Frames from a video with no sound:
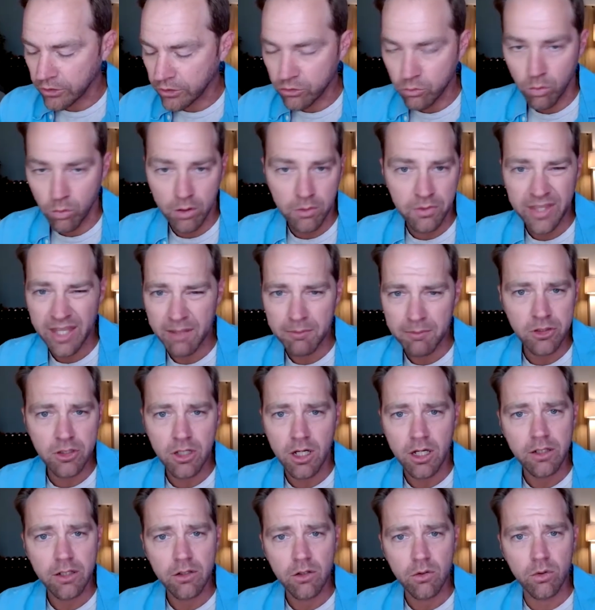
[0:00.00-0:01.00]
does it work with
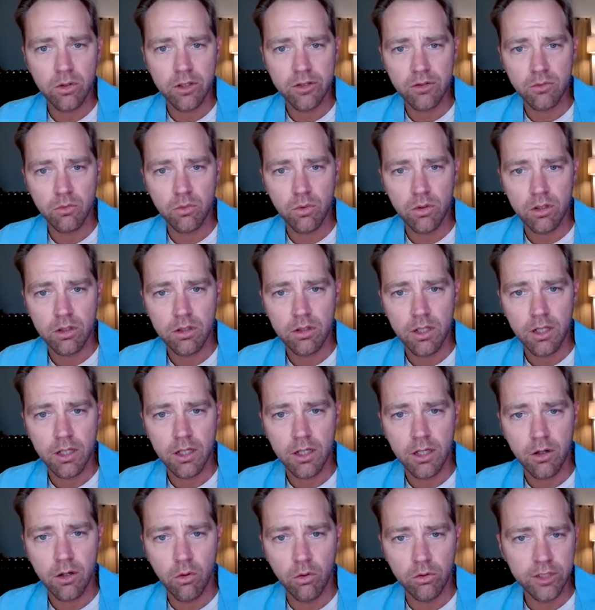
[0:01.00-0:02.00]
Amazon or does it work
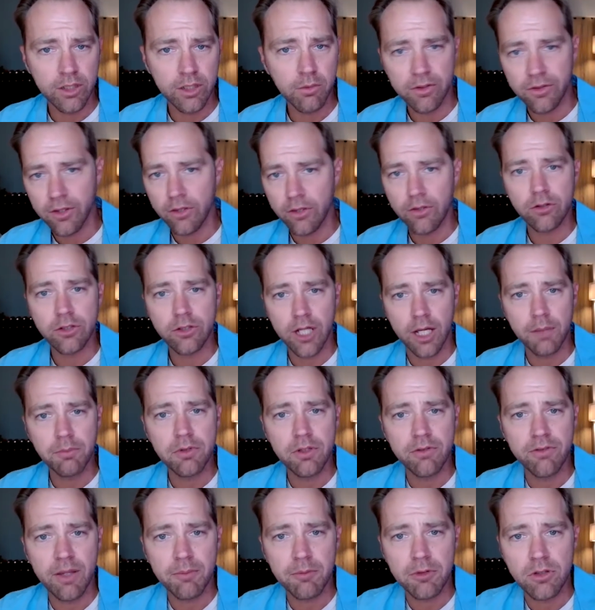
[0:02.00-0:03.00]
uh, only with other
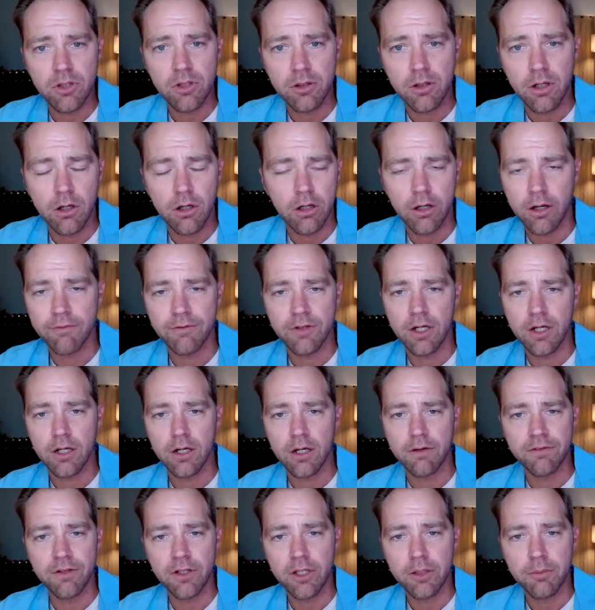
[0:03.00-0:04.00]
types of Amazon or of
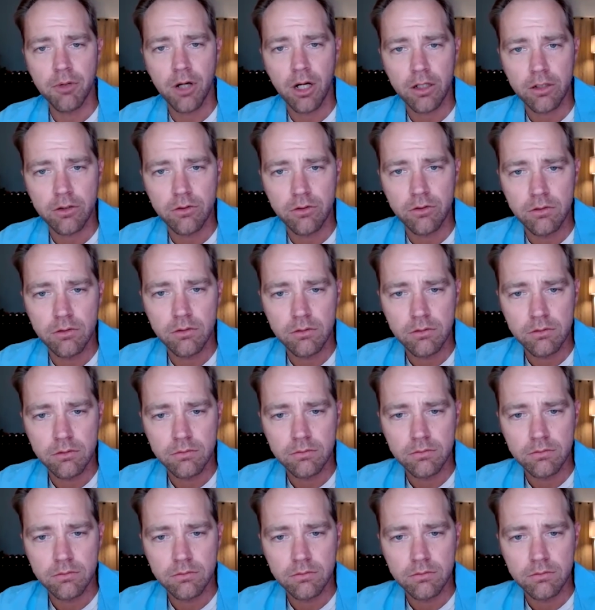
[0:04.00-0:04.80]
uh, affiliate products?